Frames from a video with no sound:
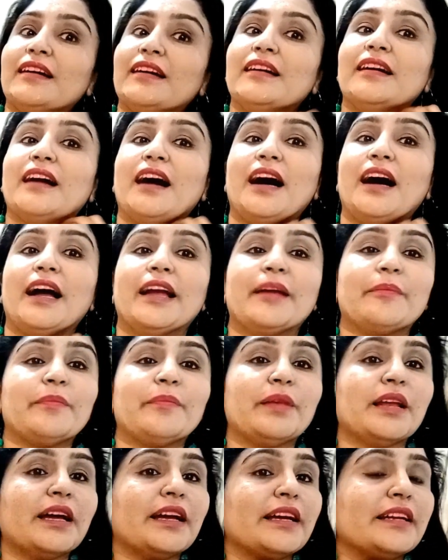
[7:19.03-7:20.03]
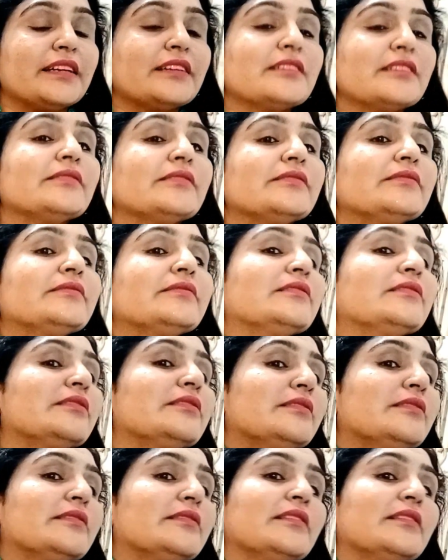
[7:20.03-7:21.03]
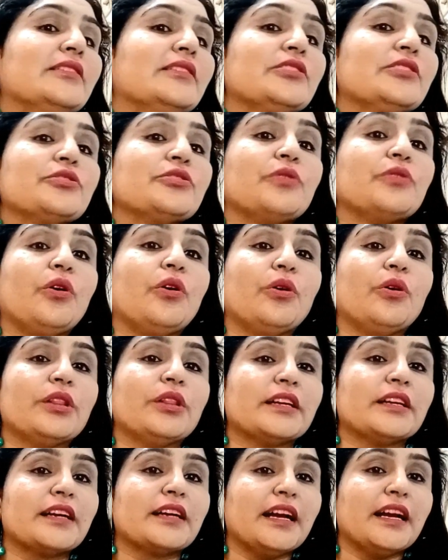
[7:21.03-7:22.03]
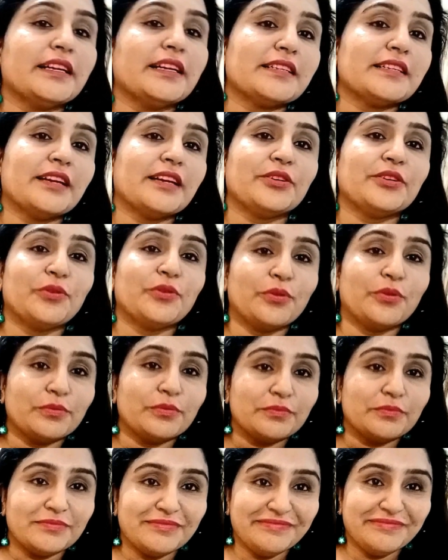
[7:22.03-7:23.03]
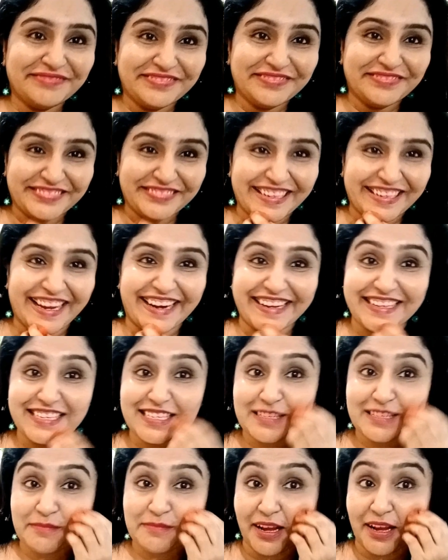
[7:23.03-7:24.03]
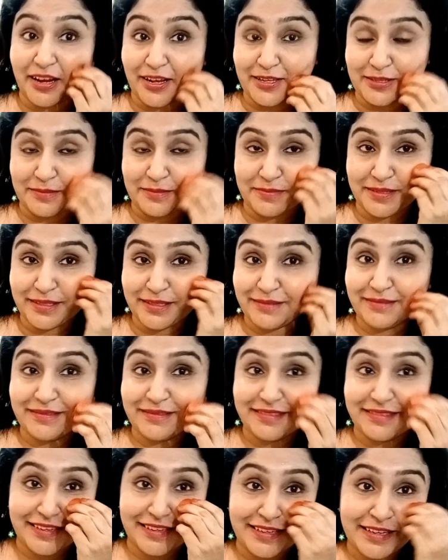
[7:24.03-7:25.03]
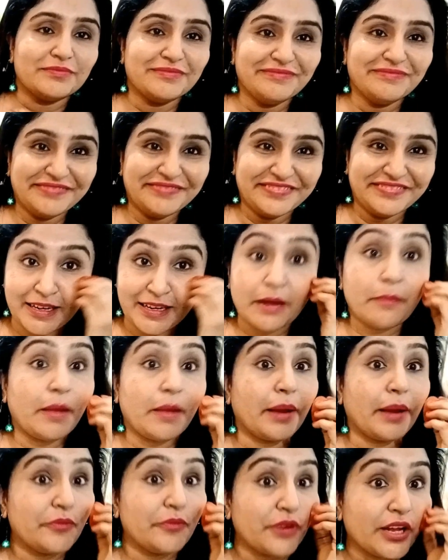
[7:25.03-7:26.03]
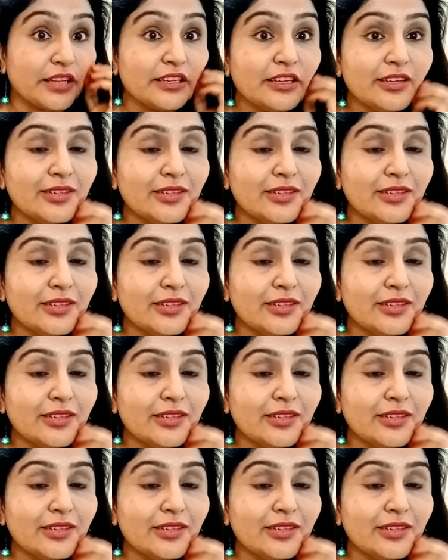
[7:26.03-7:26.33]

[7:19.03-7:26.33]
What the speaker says: I apply it to all the guys I know. That is my husband, my brother,